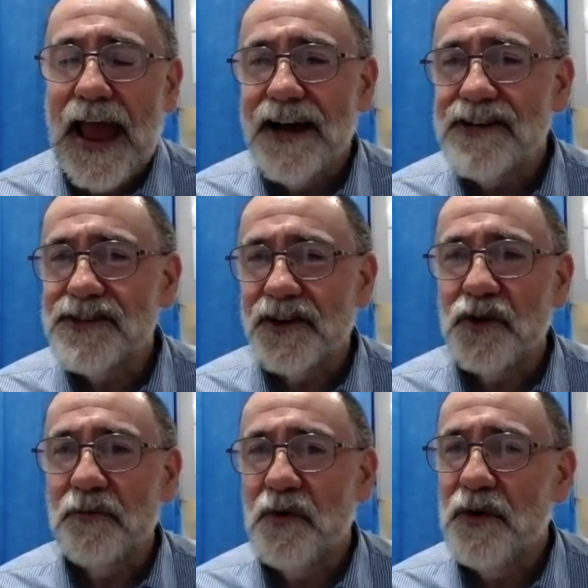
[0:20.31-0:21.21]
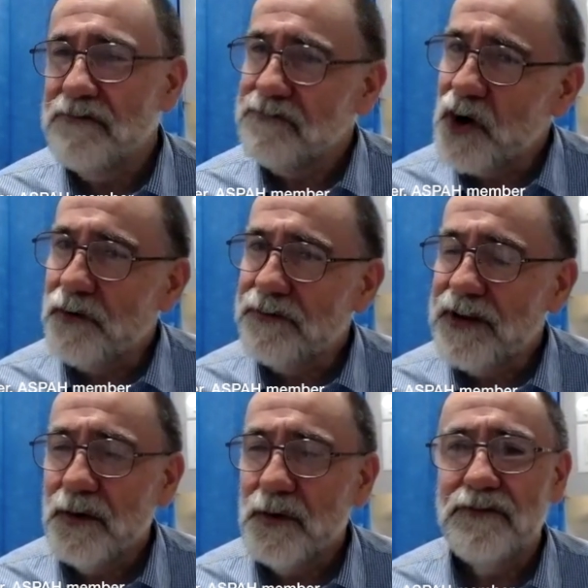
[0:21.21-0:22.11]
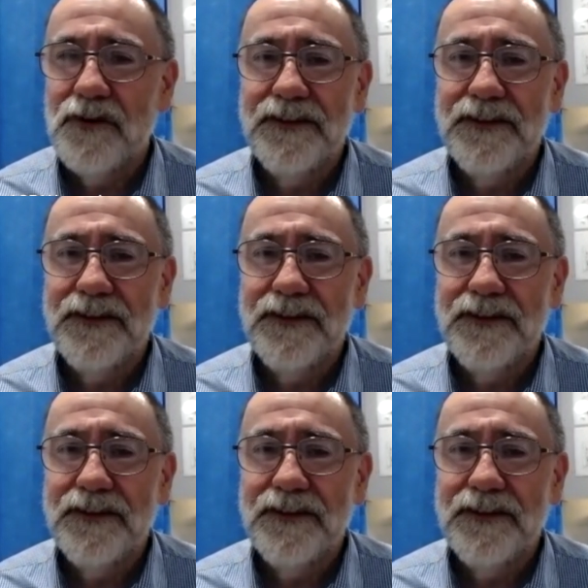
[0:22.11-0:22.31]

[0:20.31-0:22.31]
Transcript: as I got more involved, however,